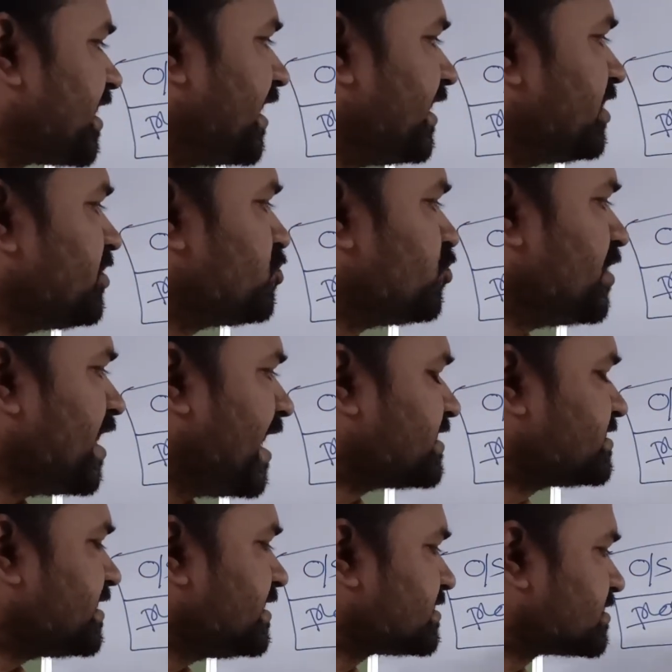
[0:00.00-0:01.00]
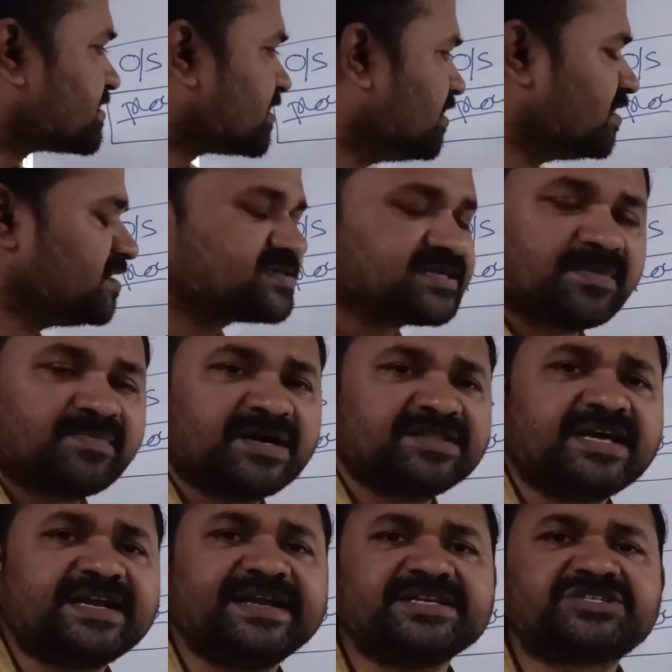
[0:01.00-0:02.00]
trying to access some
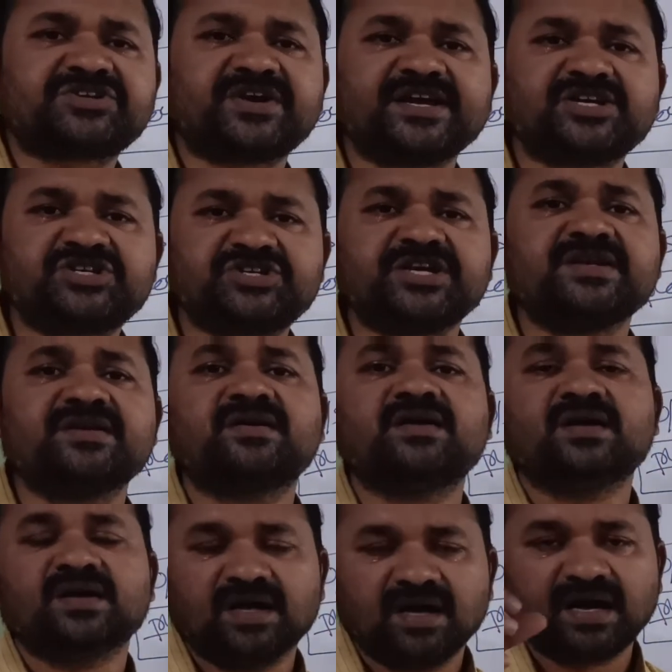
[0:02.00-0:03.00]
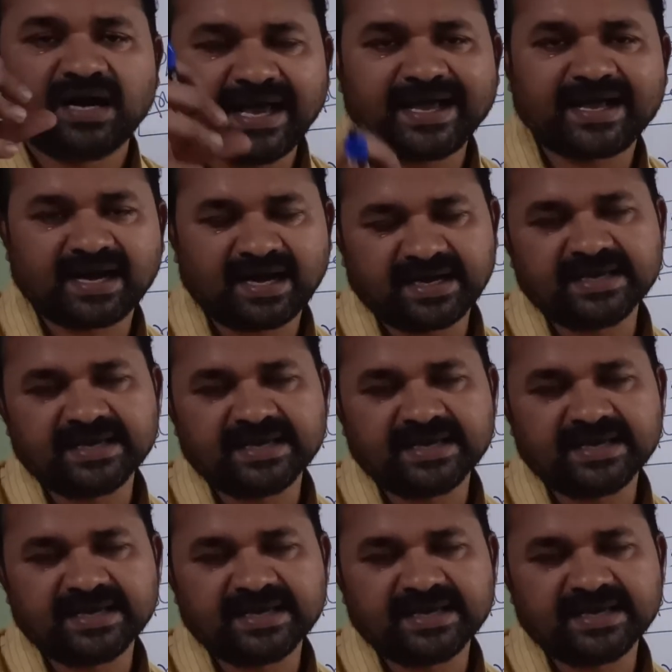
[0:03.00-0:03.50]
other instruction, like